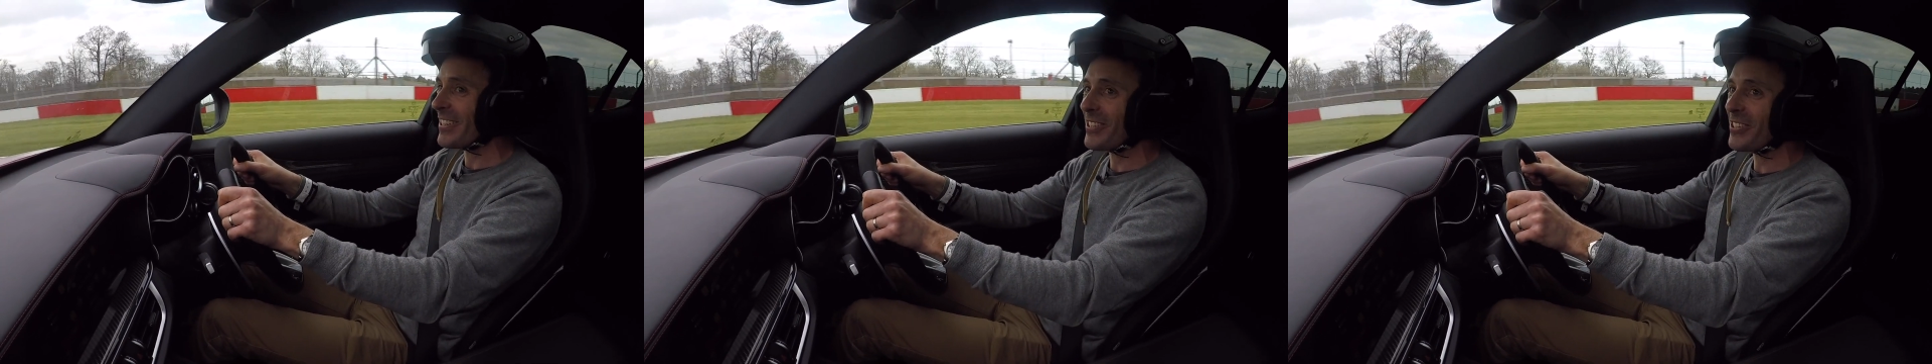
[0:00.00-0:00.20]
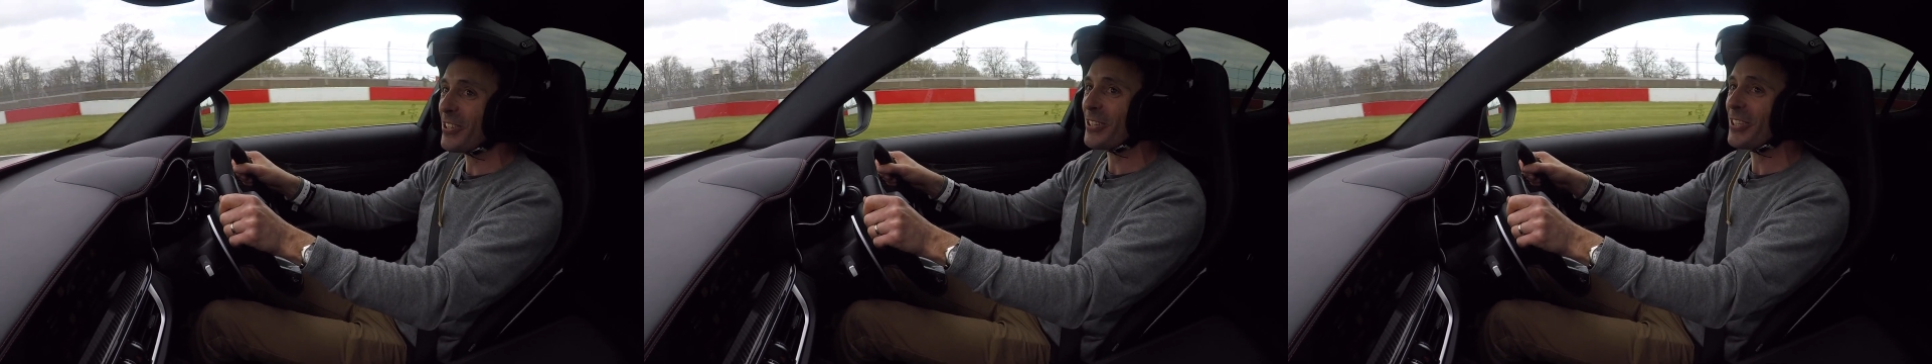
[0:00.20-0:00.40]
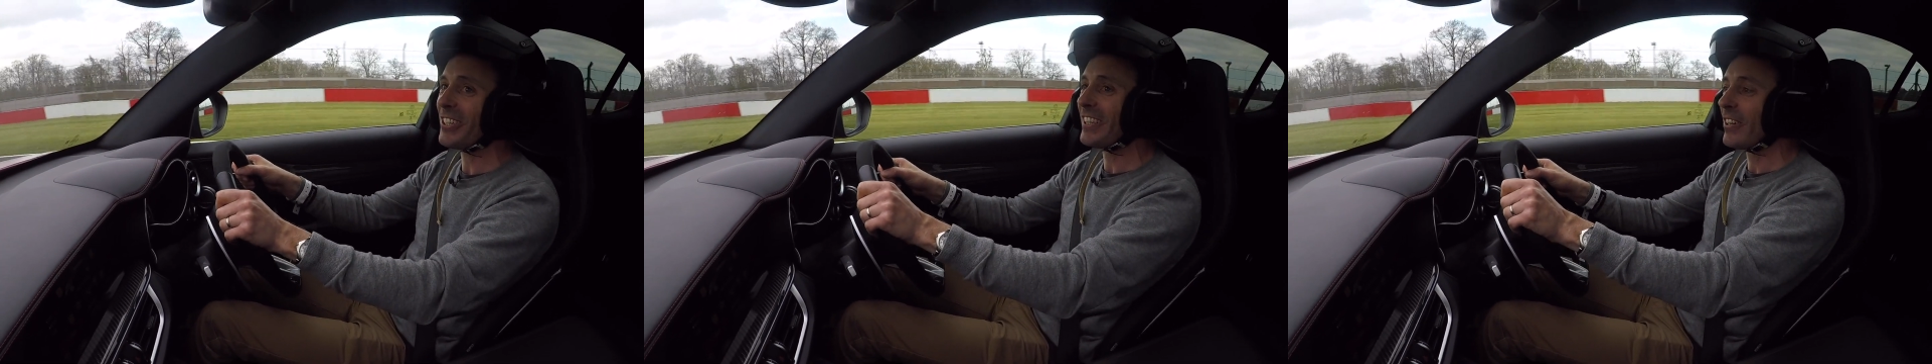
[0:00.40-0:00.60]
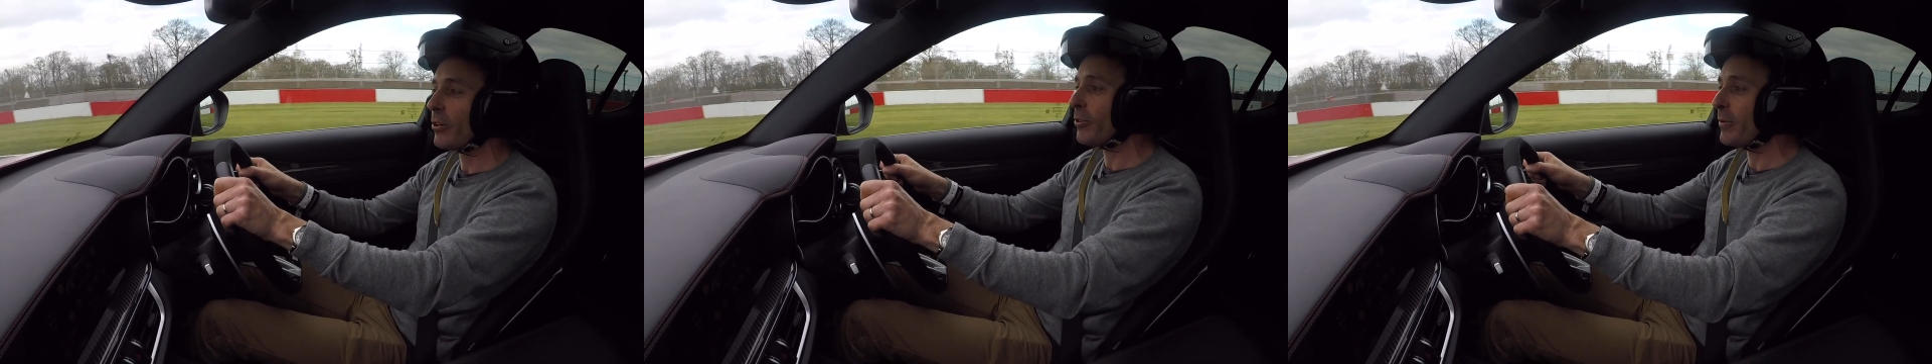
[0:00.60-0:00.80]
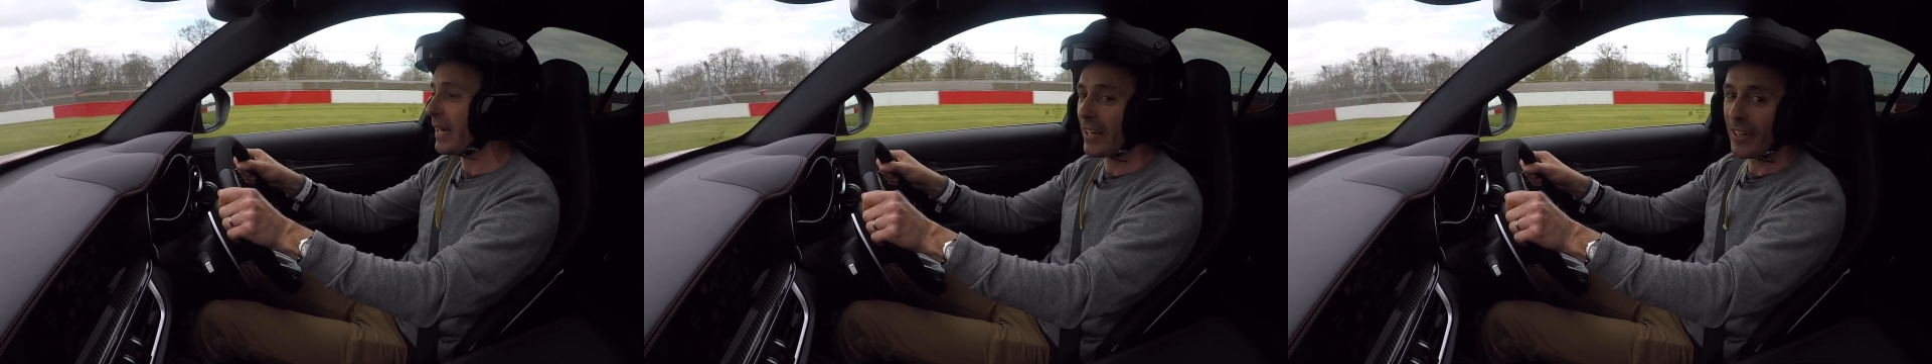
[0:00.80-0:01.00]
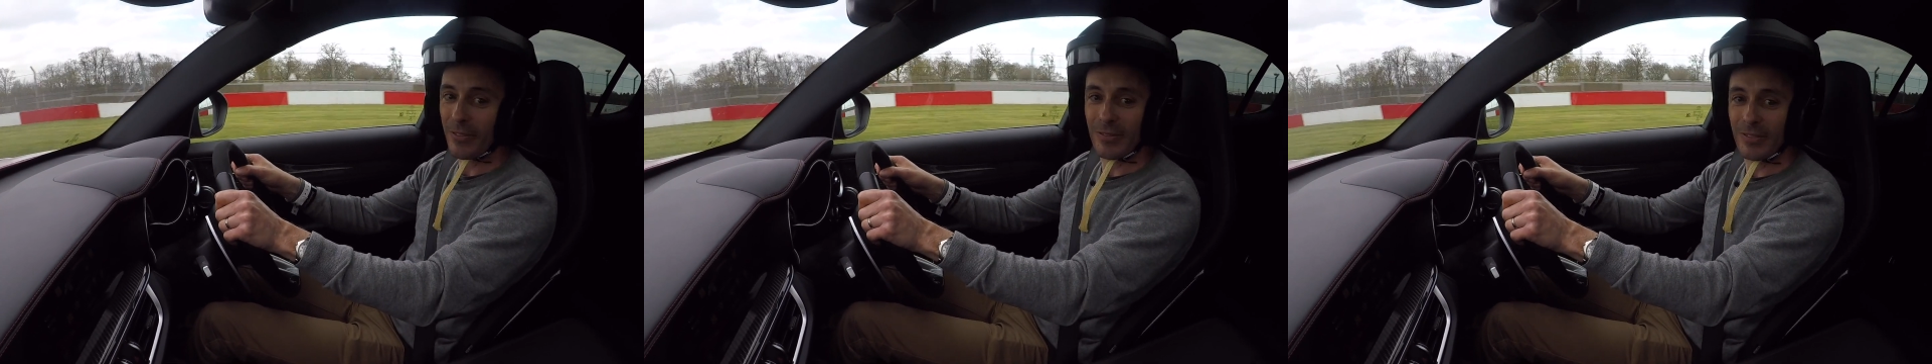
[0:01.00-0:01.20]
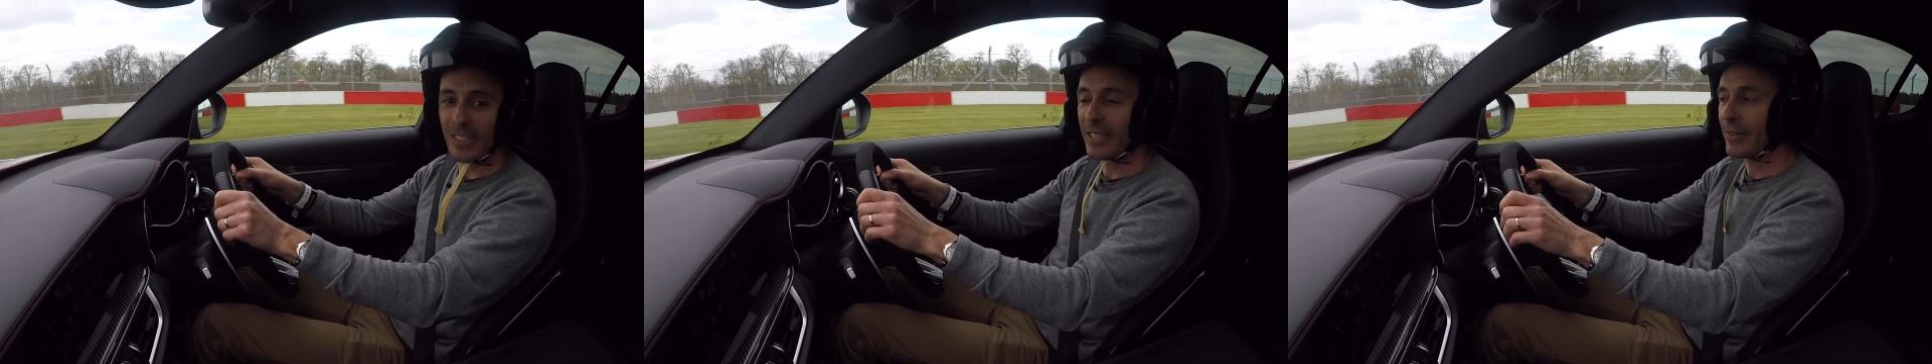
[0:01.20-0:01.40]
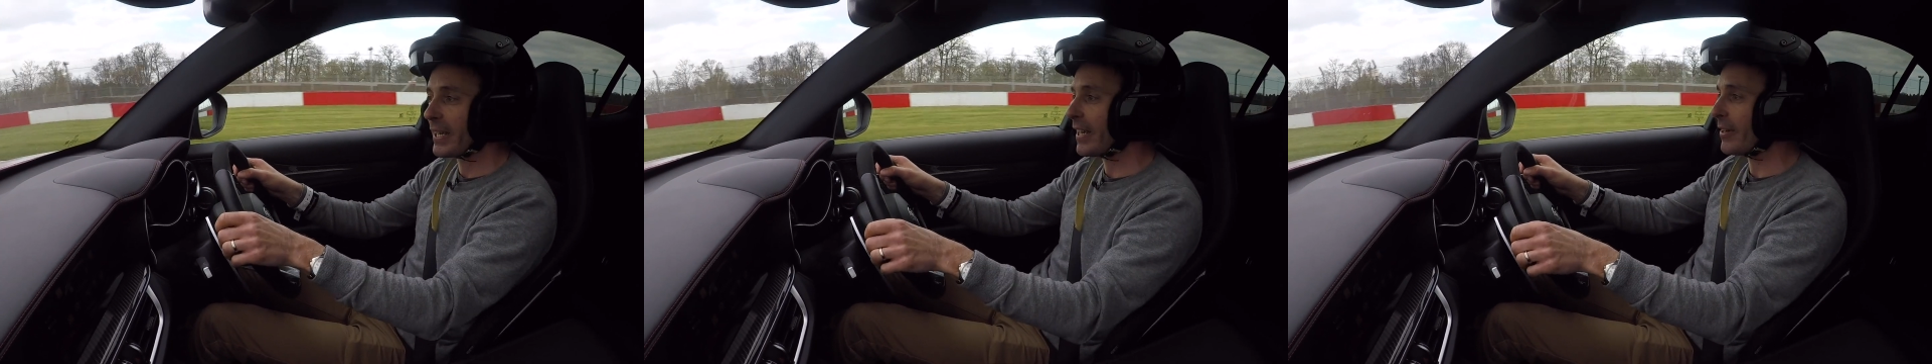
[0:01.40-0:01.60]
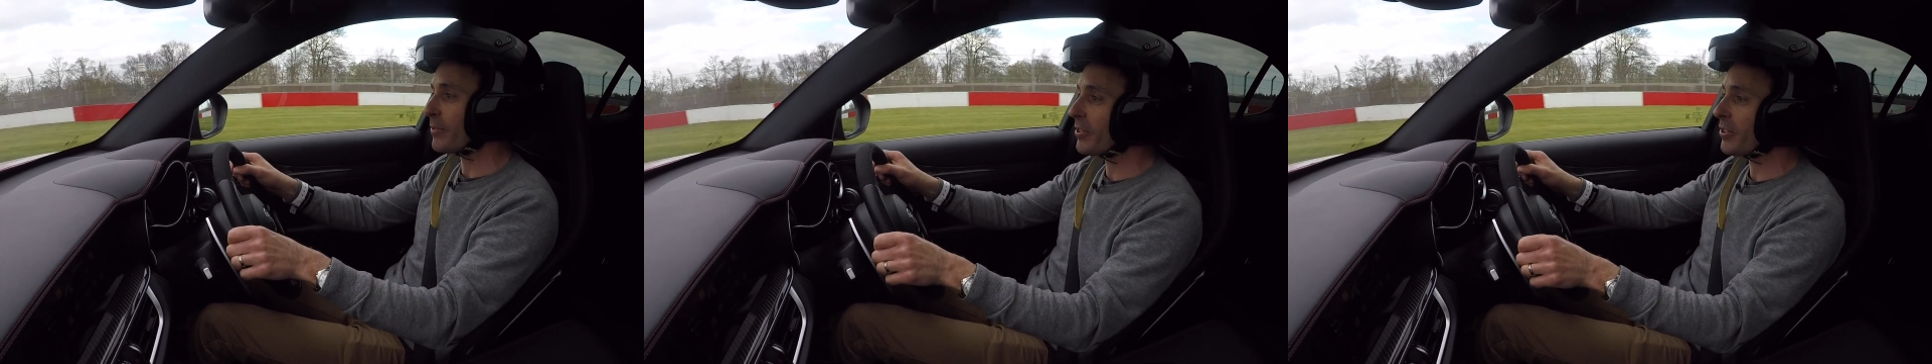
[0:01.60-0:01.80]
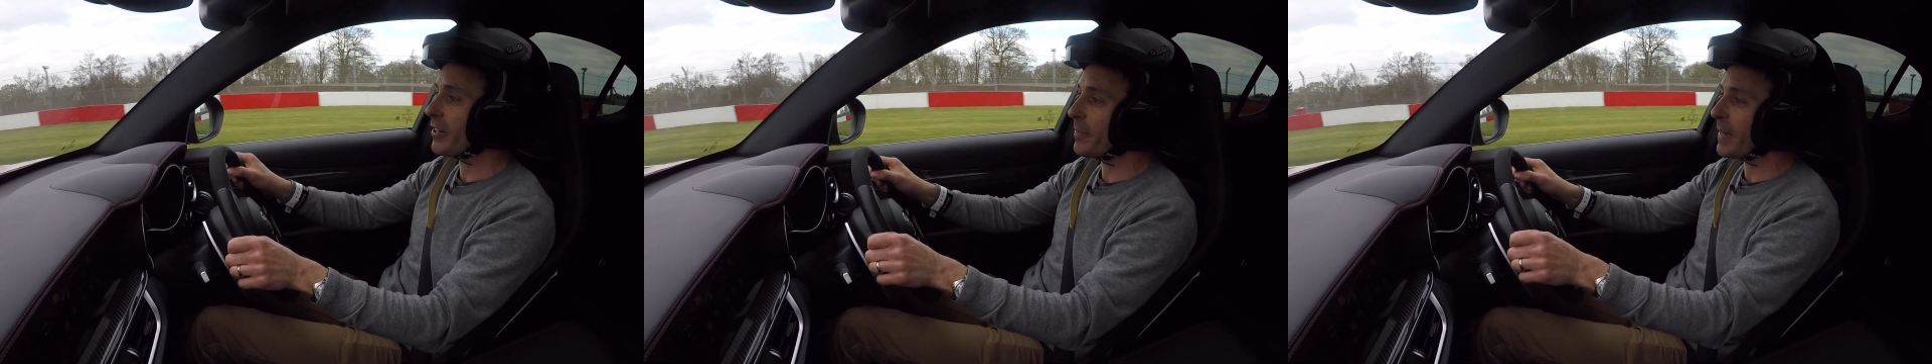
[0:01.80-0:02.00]
It's just, oh, hang on, there we go,
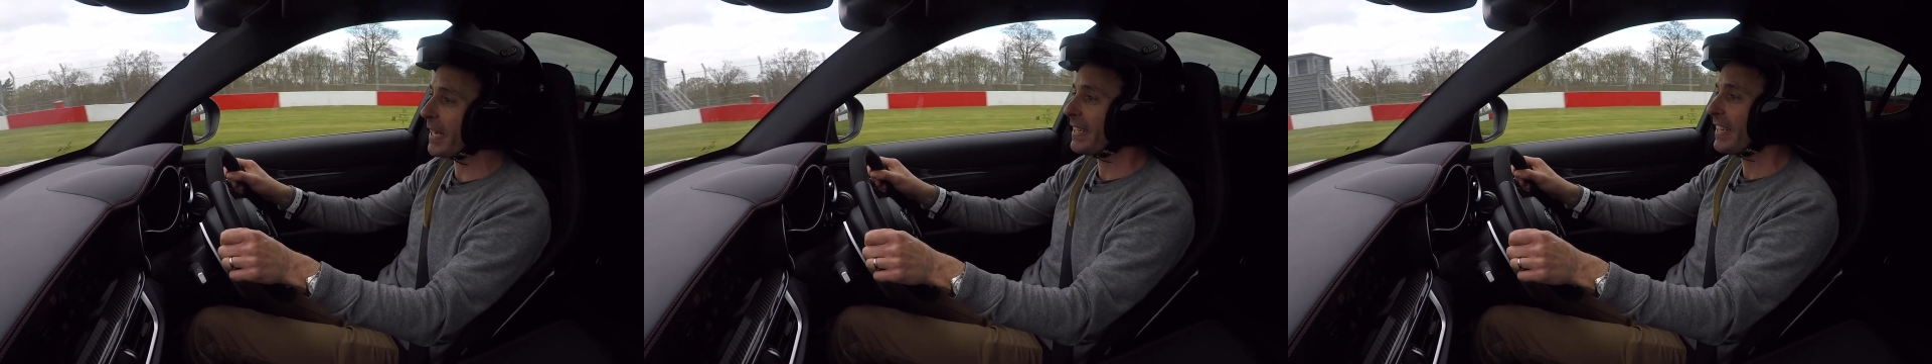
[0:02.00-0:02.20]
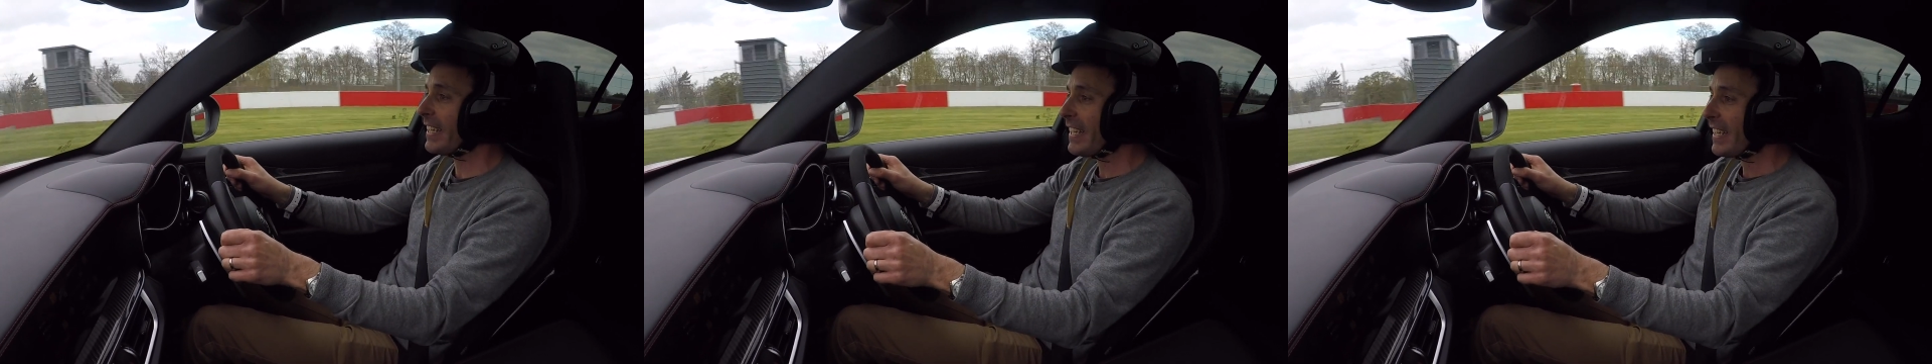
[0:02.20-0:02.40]
sorry mate.